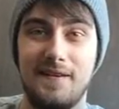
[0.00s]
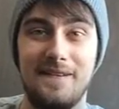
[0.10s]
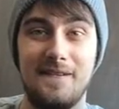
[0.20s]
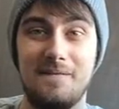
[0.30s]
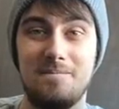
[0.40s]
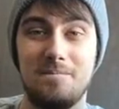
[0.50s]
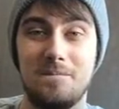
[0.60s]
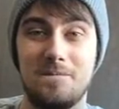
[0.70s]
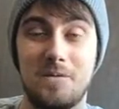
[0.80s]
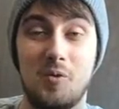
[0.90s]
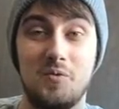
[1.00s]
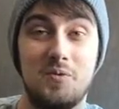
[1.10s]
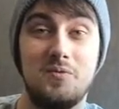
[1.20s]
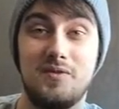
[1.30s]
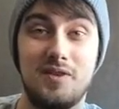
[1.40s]
um, all
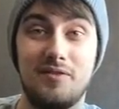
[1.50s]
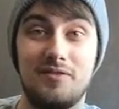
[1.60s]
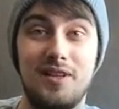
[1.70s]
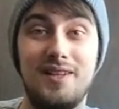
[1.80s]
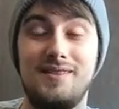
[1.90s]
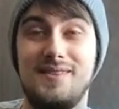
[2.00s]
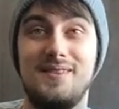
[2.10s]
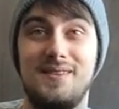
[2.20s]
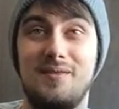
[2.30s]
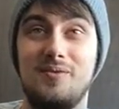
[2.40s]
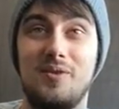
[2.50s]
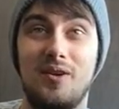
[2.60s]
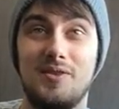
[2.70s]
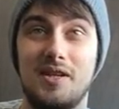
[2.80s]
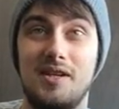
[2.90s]
sorts of stuff, really. So yeah, we'll
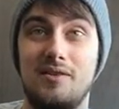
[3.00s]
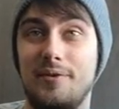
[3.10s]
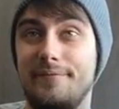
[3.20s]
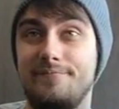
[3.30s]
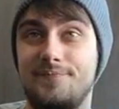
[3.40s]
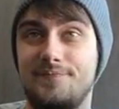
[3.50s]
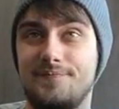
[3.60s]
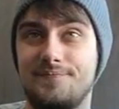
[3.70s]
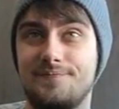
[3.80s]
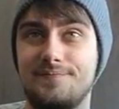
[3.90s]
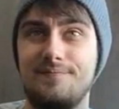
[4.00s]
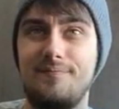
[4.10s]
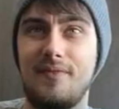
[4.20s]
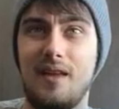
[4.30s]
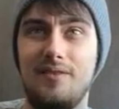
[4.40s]
dive straight into it.
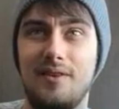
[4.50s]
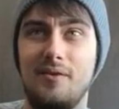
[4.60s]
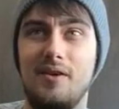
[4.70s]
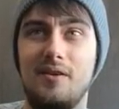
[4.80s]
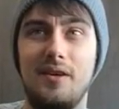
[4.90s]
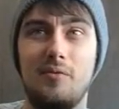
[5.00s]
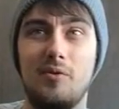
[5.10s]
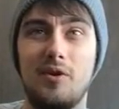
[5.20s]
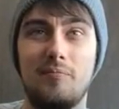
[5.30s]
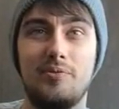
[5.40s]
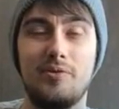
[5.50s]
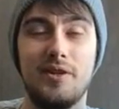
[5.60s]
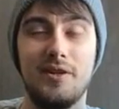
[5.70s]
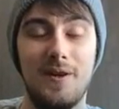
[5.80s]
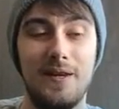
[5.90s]
So uh, yeah, we were up
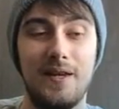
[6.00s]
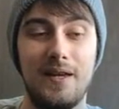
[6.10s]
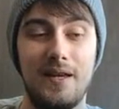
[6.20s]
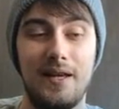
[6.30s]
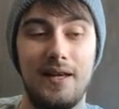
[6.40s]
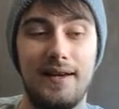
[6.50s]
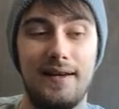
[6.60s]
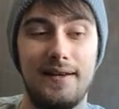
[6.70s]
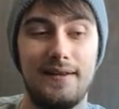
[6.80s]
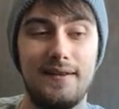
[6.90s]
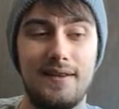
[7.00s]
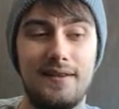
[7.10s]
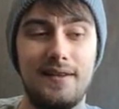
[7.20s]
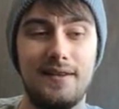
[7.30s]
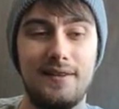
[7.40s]
pretty early uh,
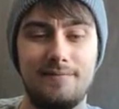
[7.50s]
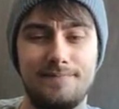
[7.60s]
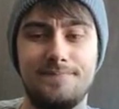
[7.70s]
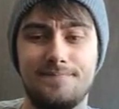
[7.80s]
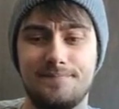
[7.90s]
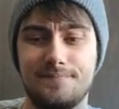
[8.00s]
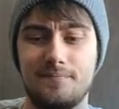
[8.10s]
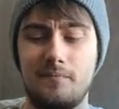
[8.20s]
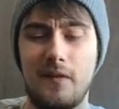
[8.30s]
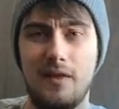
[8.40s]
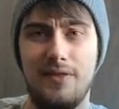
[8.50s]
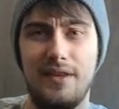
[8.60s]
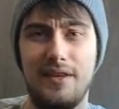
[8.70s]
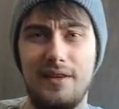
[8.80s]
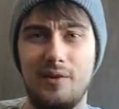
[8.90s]
that day.
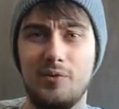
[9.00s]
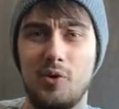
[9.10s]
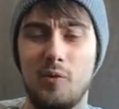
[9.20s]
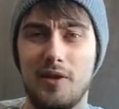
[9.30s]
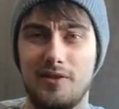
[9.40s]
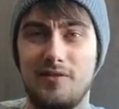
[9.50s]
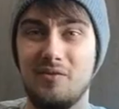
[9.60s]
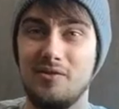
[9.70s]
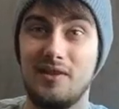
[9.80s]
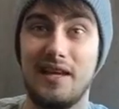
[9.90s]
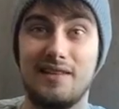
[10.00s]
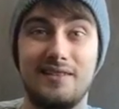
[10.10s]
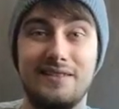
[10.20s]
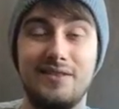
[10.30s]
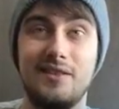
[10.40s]
The little tour bus thing wasn't
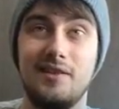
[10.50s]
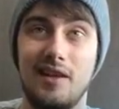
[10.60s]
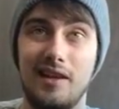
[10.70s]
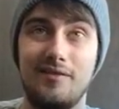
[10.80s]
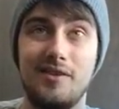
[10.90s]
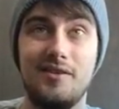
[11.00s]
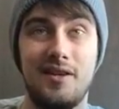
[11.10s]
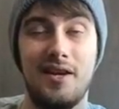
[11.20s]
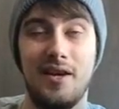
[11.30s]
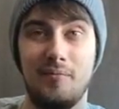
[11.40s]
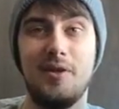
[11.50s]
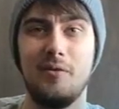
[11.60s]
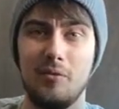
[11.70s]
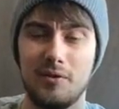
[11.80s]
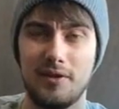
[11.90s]
actually leaving until 11, but you
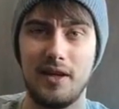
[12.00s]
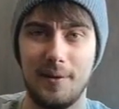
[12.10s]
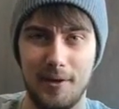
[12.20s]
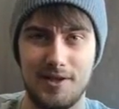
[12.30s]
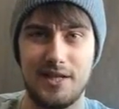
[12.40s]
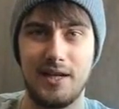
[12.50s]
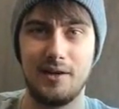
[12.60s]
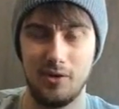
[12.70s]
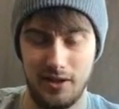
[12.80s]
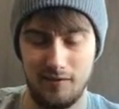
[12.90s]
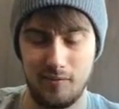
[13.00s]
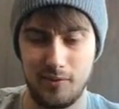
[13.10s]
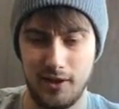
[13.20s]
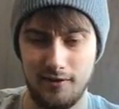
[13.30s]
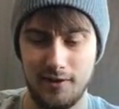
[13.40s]
know, we want to get up, get showered, have some
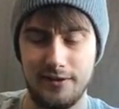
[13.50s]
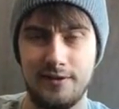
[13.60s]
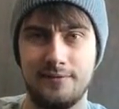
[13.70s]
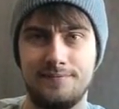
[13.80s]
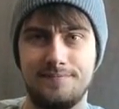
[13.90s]
breakfast,